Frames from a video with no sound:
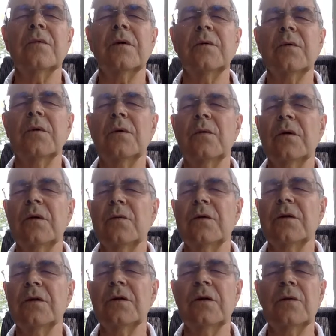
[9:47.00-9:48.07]

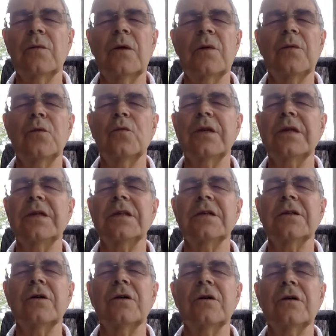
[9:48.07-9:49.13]
when we're
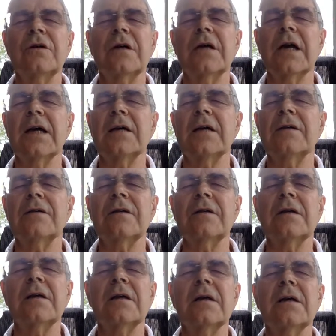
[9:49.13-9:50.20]
reading or looking at anything.